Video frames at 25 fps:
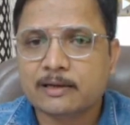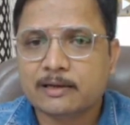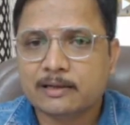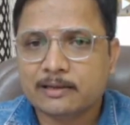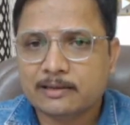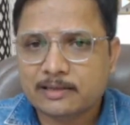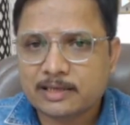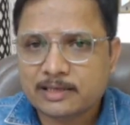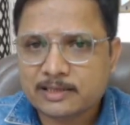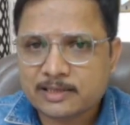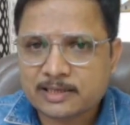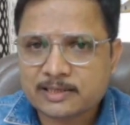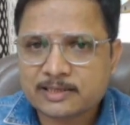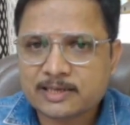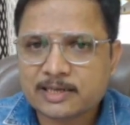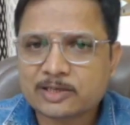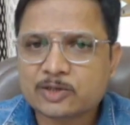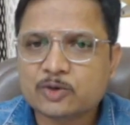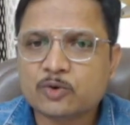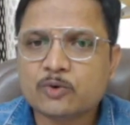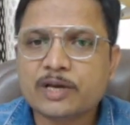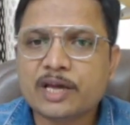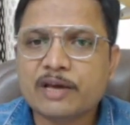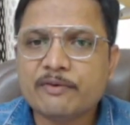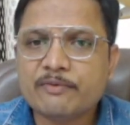This is just
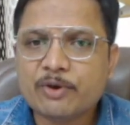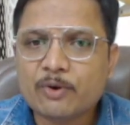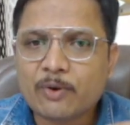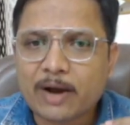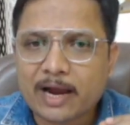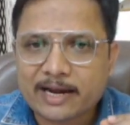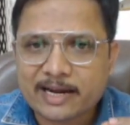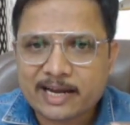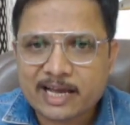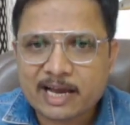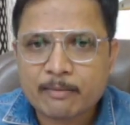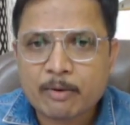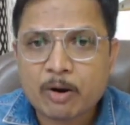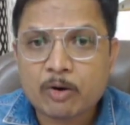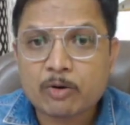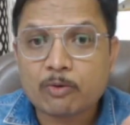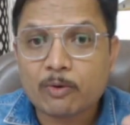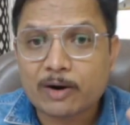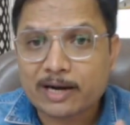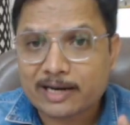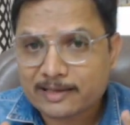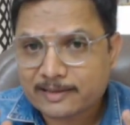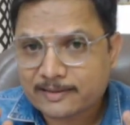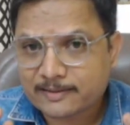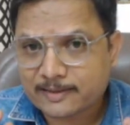to give you idea about
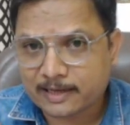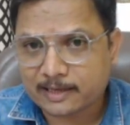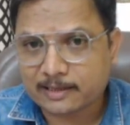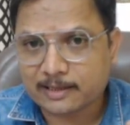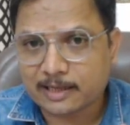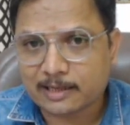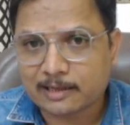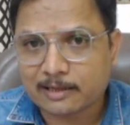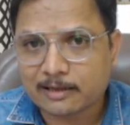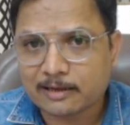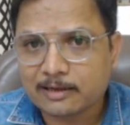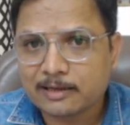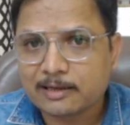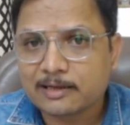what is signal.